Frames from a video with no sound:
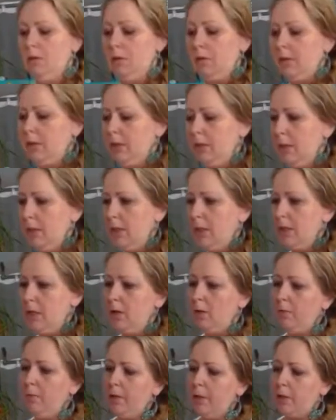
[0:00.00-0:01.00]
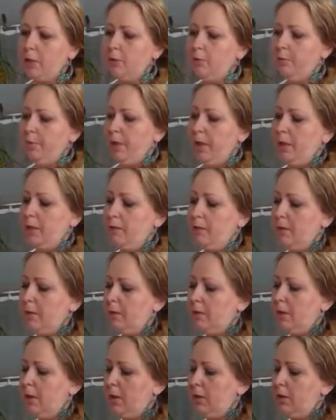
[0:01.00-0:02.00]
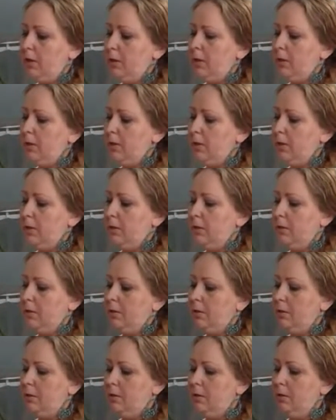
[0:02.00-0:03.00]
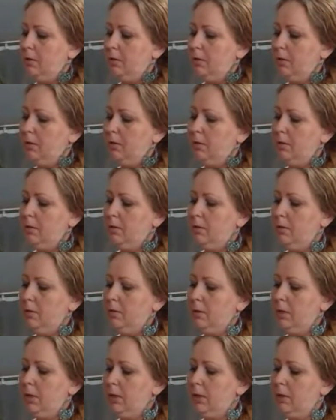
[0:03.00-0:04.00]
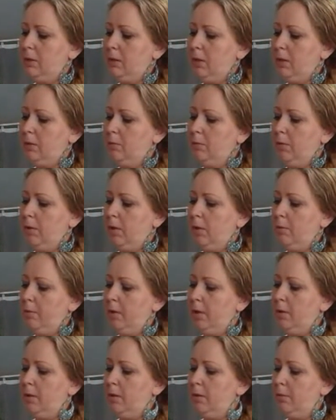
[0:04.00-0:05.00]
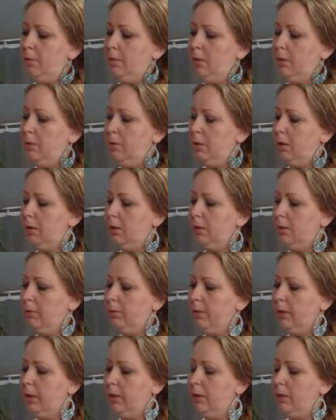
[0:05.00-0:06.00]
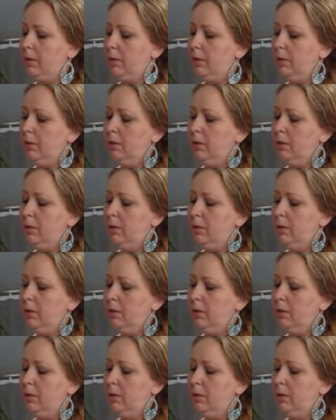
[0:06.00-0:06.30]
see how much paint there is? See, it's like blobby a little bit.